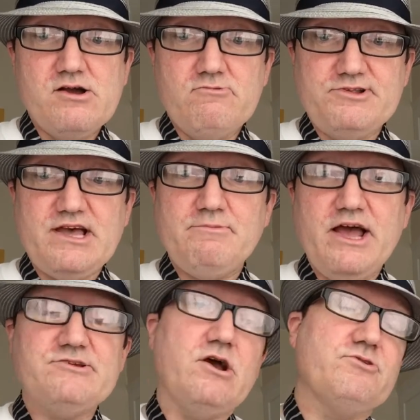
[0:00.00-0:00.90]
Retirement
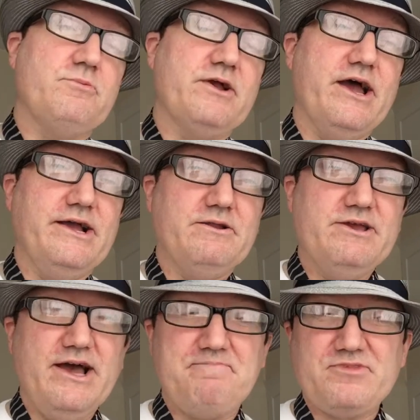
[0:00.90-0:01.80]
age goes up again.
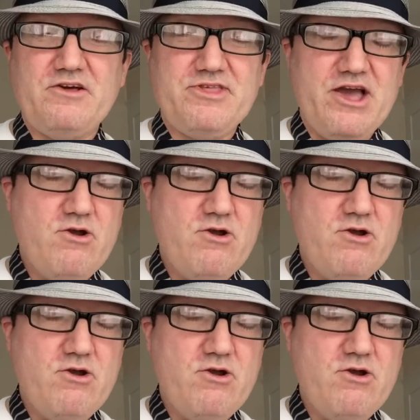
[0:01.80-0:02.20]
Yeah, the